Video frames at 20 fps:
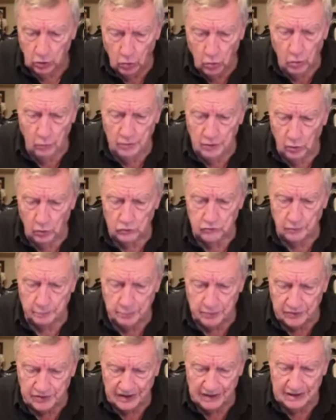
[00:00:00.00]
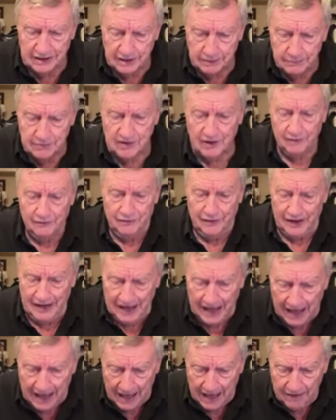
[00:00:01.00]
to whom he also presented himself
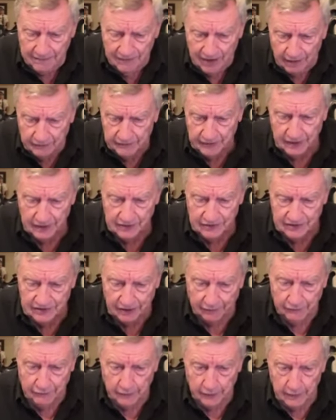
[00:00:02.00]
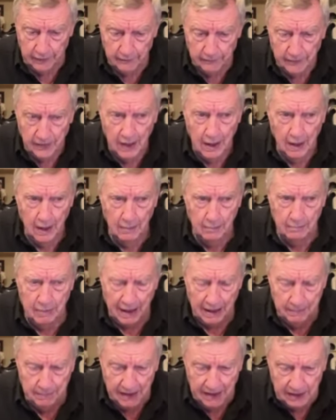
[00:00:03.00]
alive after his suffering
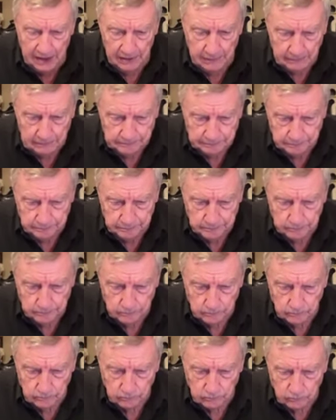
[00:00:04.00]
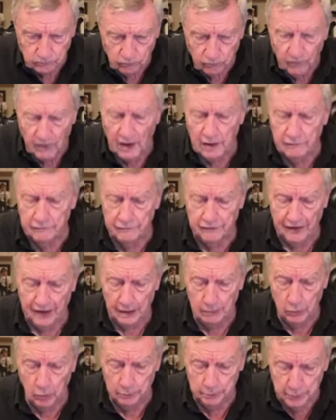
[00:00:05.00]
by many
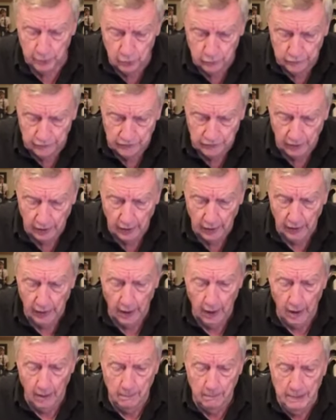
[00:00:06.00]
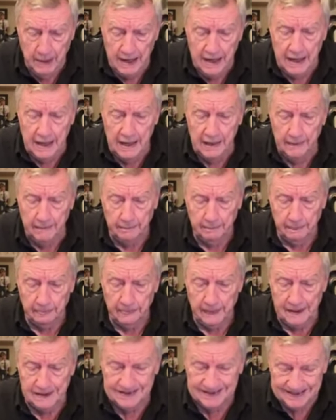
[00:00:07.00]
infallible proofs, being
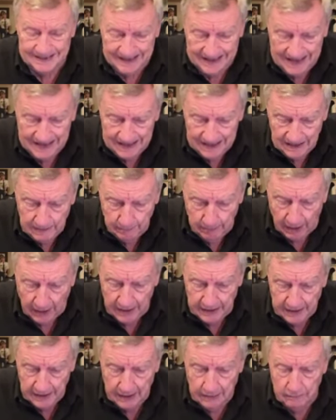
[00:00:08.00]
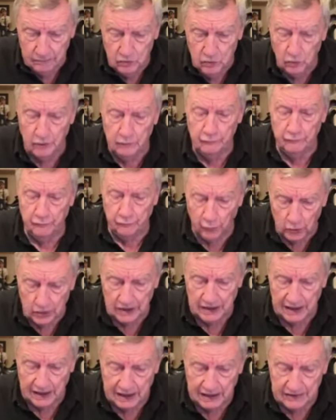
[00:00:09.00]
seen by them during
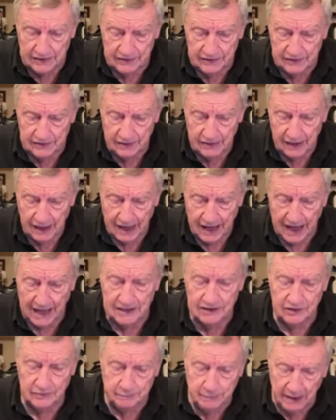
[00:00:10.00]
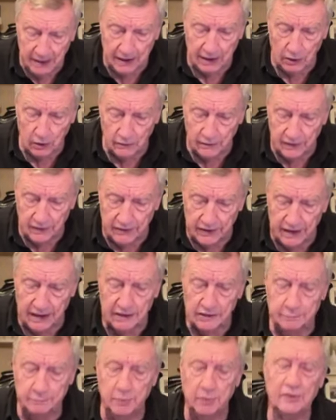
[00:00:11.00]
40 days and speaking of the
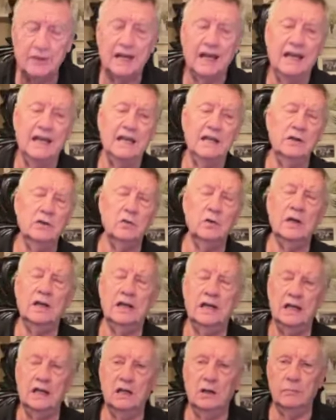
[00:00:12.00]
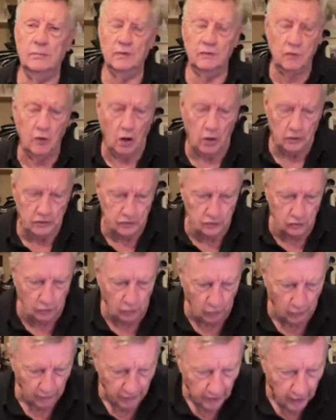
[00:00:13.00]
things pertaining to the kingdom of God.
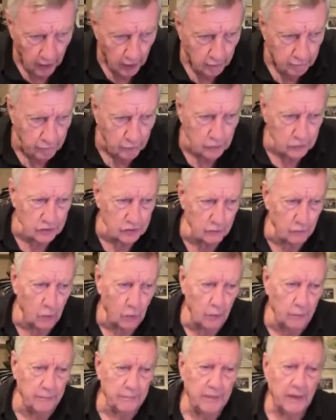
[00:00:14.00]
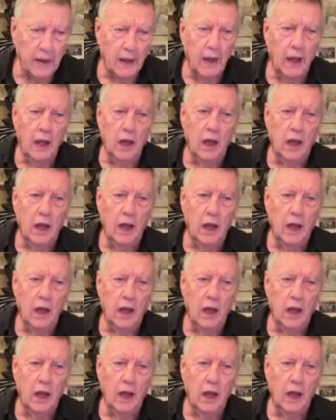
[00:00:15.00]
So, First of all,